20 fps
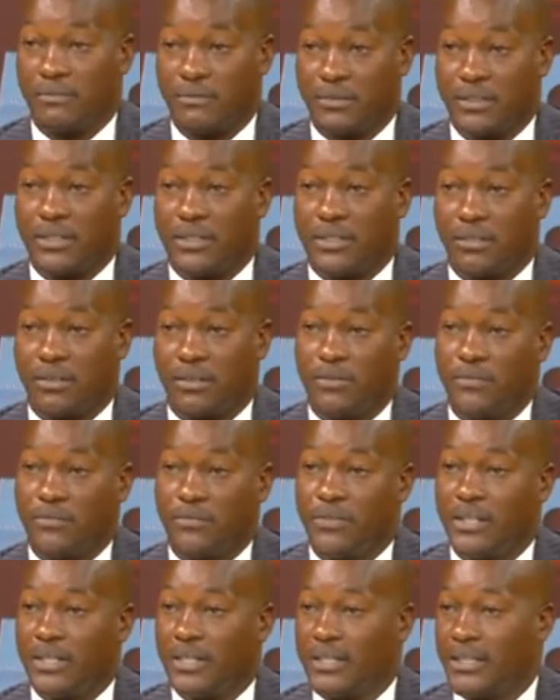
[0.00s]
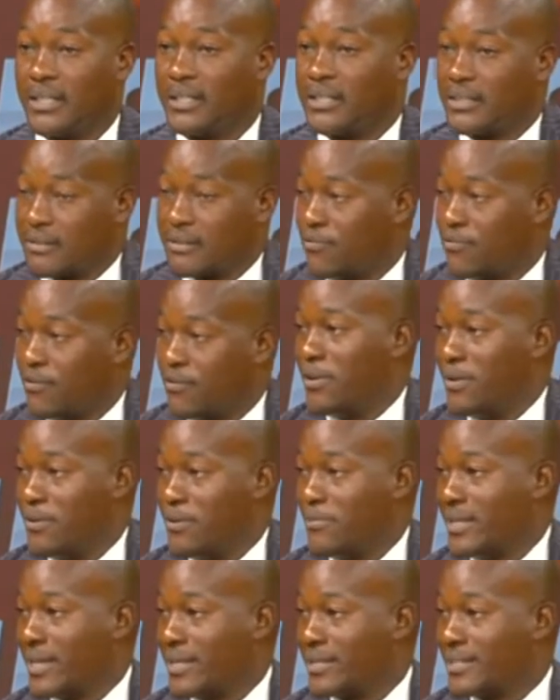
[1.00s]
very confident that for
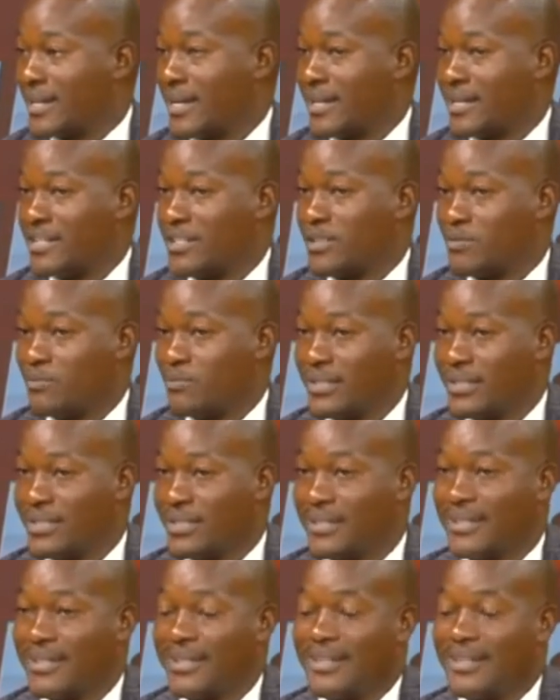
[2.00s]
him he has done his bit.